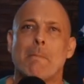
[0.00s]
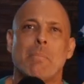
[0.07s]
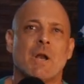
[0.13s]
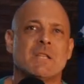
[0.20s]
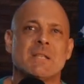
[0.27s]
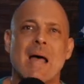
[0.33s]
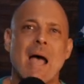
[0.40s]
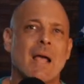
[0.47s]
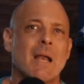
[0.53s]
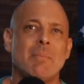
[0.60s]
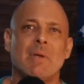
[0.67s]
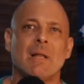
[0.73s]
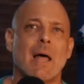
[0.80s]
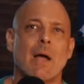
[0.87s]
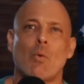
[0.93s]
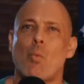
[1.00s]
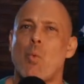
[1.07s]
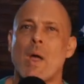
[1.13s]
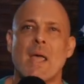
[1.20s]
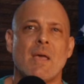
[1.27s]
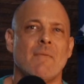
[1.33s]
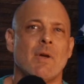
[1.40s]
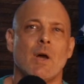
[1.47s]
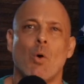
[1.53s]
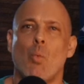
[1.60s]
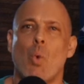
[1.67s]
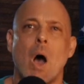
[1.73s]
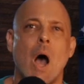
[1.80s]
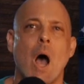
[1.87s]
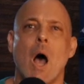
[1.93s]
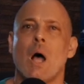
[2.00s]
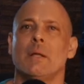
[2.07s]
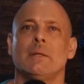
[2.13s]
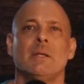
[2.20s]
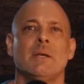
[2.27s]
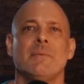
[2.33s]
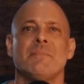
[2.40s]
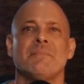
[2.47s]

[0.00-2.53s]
but it's not going to be like waving a wand.